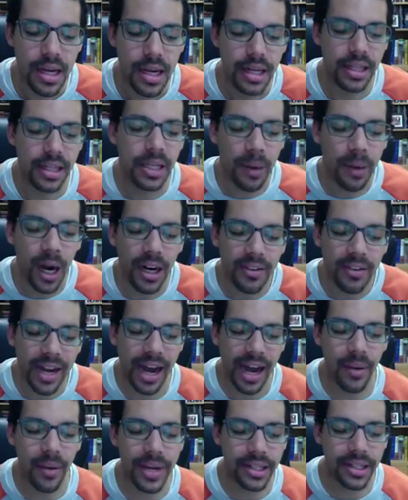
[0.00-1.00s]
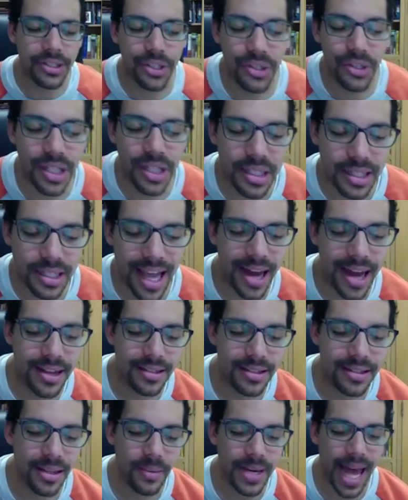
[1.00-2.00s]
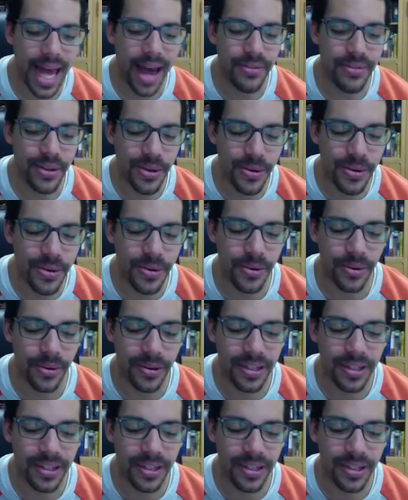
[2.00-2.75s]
I think part of how we can do this, God, is that we have you,